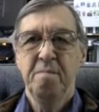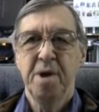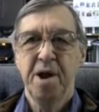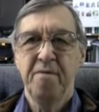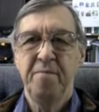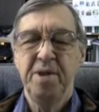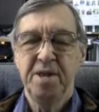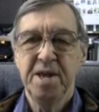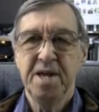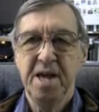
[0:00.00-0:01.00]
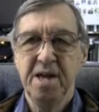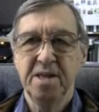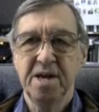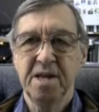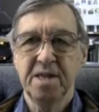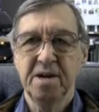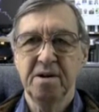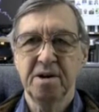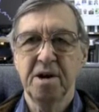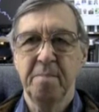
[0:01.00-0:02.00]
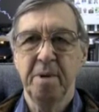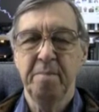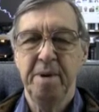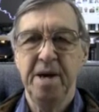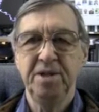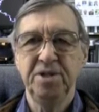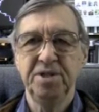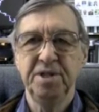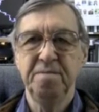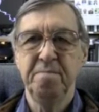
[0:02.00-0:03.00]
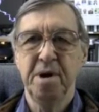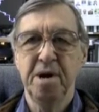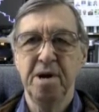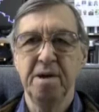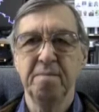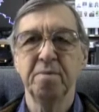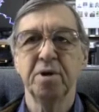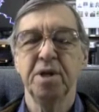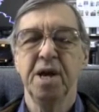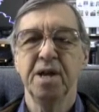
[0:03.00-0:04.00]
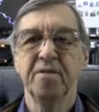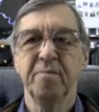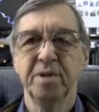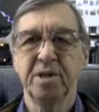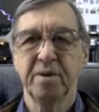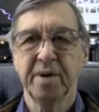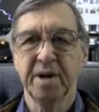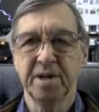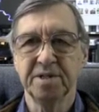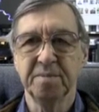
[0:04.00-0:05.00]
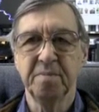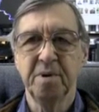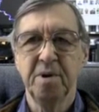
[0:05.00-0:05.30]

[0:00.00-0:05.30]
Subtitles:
But I've been thinking that there are a couple of pages in my book, The End of Materialism,